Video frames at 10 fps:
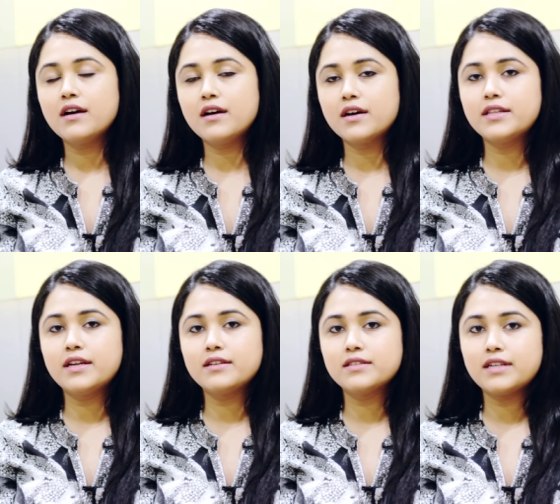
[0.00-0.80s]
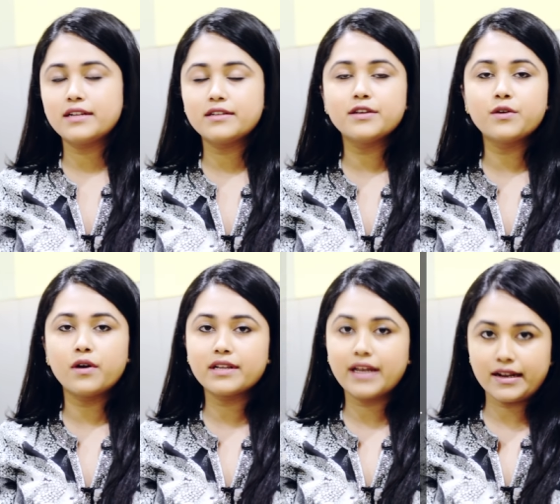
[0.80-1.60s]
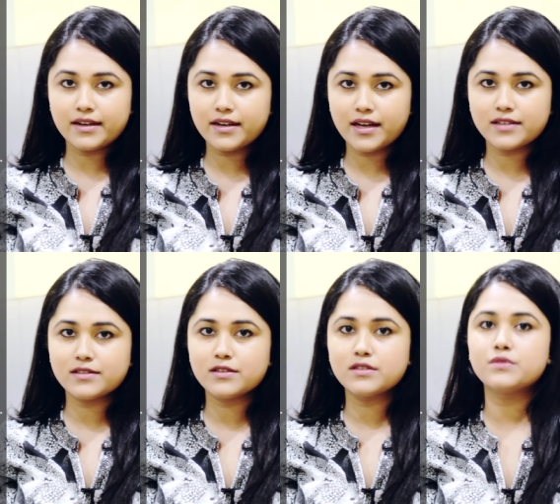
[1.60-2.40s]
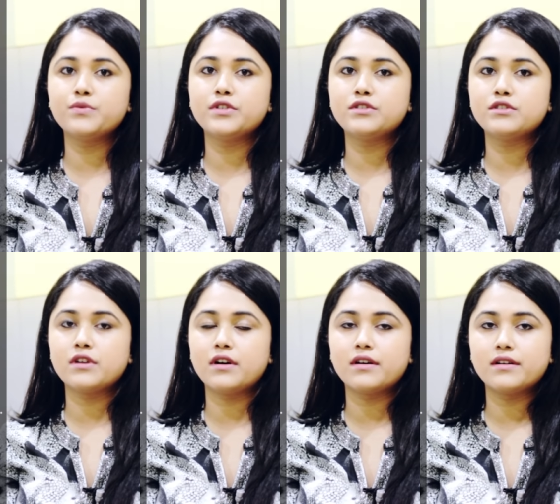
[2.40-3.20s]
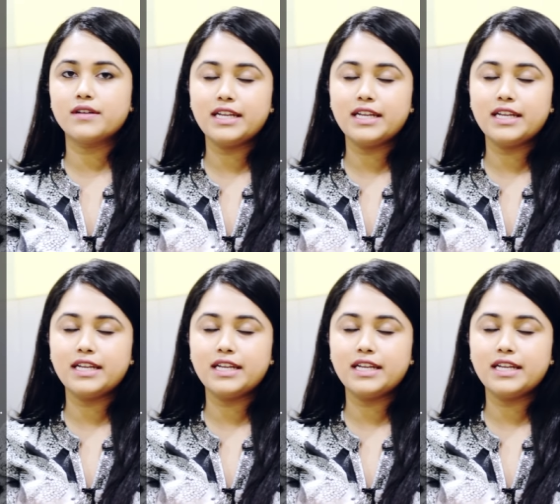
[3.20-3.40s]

Uh, there is an entity called candidiasis which uh,